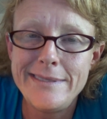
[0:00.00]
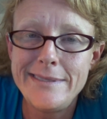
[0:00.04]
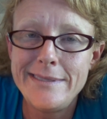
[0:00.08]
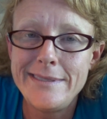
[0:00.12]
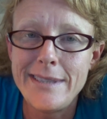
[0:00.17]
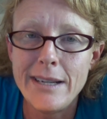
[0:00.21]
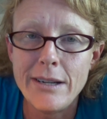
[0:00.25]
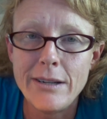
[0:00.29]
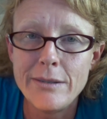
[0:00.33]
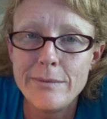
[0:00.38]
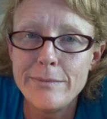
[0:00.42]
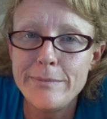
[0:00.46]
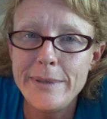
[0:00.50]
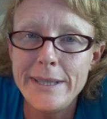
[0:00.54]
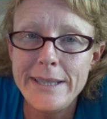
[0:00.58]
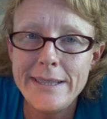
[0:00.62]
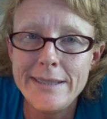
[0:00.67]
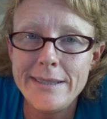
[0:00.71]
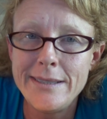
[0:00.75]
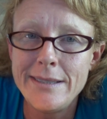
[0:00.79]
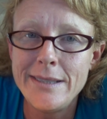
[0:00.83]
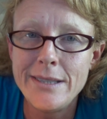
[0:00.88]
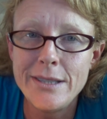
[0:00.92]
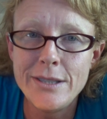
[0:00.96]
Don't be
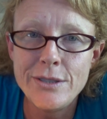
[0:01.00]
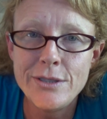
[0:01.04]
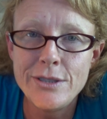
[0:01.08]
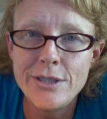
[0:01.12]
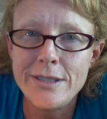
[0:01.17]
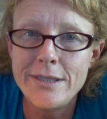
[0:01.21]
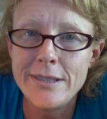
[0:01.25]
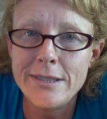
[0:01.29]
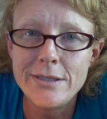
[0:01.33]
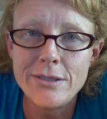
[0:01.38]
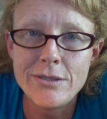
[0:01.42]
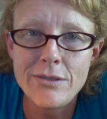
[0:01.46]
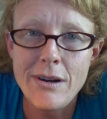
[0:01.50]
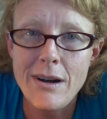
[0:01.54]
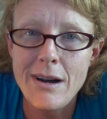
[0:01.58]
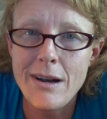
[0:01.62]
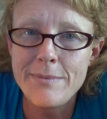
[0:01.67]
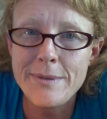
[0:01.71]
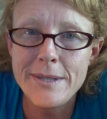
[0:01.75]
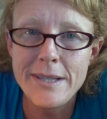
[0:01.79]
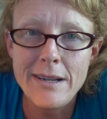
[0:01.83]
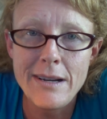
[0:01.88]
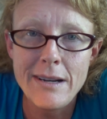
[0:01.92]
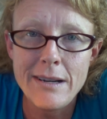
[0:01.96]
the douche that
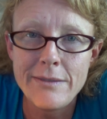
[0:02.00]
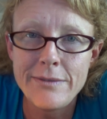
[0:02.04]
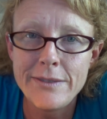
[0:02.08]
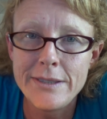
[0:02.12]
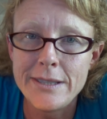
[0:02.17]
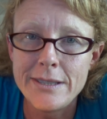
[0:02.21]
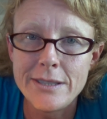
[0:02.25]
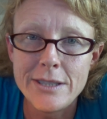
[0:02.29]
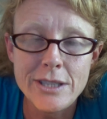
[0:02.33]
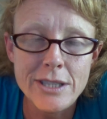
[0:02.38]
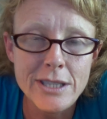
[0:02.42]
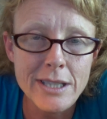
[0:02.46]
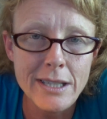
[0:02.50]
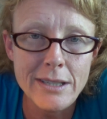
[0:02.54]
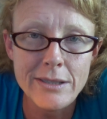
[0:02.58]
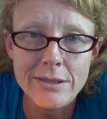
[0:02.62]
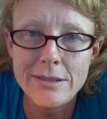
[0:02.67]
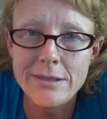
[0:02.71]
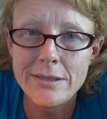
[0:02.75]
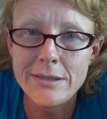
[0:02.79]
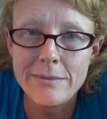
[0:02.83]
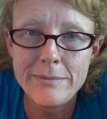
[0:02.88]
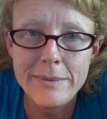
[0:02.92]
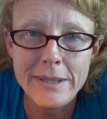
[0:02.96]
drops it off at the
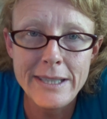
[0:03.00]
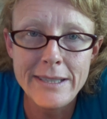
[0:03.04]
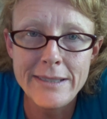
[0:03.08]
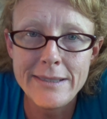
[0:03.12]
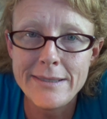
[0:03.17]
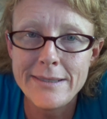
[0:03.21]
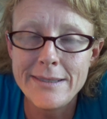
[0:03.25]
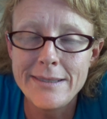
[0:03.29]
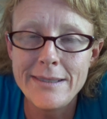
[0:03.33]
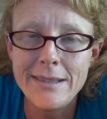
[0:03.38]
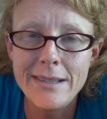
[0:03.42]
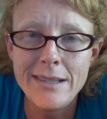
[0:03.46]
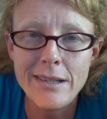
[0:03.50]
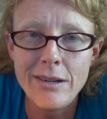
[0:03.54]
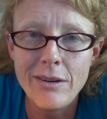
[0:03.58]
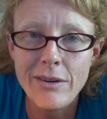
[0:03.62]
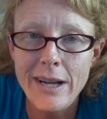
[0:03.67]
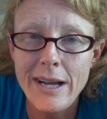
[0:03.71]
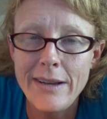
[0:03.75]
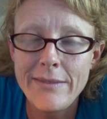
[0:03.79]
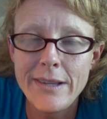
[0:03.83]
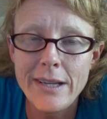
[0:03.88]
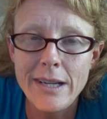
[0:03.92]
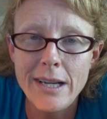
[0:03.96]
shelter because you don't
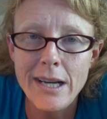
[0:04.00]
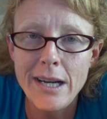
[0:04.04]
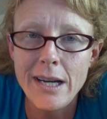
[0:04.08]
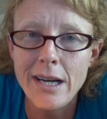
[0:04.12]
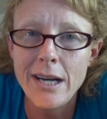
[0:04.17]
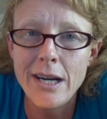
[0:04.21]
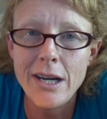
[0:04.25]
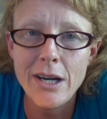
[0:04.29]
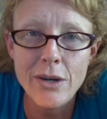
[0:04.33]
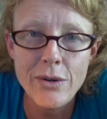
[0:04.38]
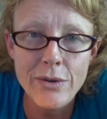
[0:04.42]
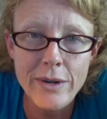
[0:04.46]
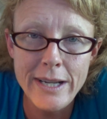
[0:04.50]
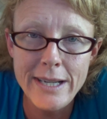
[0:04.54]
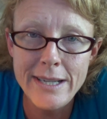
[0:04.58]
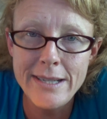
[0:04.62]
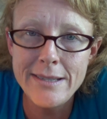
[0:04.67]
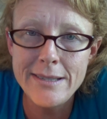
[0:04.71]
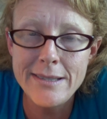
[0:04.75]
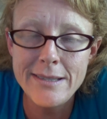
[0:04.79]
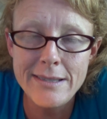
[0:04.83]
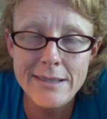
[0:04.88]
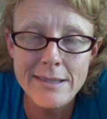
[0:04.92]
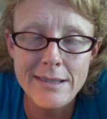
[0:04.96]
have the
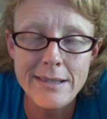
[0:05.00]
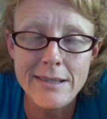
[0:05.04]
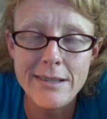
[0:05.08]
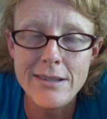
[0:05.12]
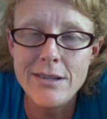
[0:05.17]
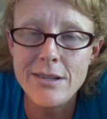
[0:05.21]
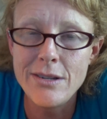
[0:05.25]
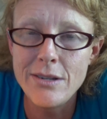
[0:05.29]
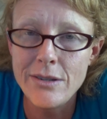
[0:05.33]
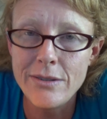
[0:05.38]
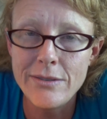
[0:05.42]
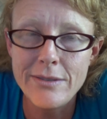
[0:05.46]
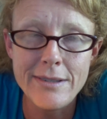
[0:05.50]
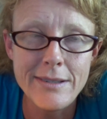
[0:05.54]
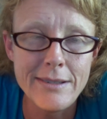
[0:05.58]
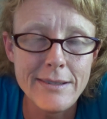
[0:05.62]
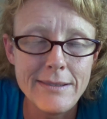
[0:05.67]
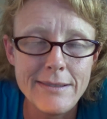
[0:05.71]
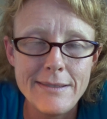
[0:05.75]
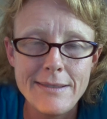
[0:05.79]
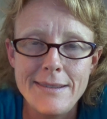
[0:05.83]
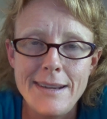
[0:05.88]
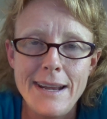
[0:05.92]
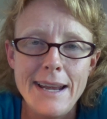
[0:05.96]
cojones to
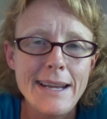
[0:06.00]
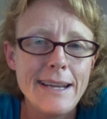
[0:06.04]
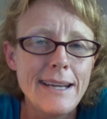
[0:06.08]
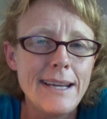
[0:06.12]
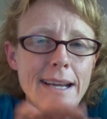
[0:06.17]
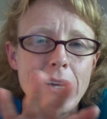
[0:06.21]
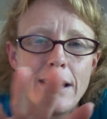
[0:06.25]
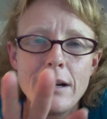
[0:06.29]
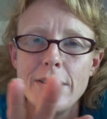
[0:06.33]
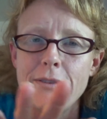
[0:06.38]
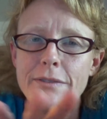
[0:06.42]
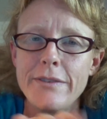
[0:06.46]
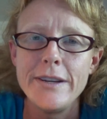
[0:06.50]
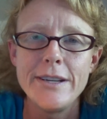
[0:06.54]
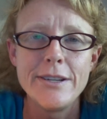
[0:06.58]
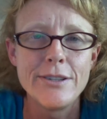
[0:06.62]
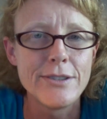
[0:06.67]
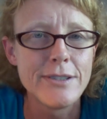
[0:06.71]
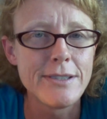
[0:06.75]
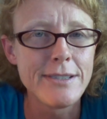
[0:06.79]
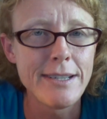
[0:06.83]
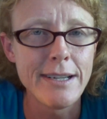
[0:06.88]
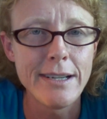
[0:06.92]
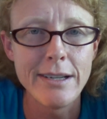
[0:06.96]
take care of it
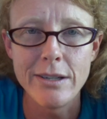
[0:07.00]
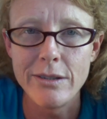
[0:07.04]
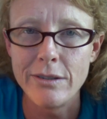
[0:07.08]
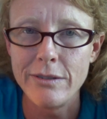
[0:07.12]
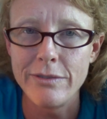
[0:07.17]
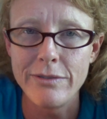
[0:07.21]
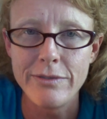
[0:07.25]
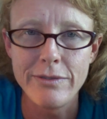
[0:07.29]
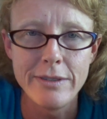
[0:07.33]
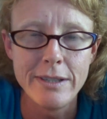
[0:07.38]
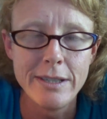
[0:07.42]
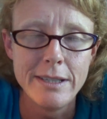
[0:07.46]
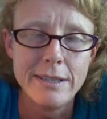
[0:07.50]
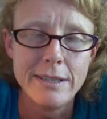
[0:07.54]
yourself.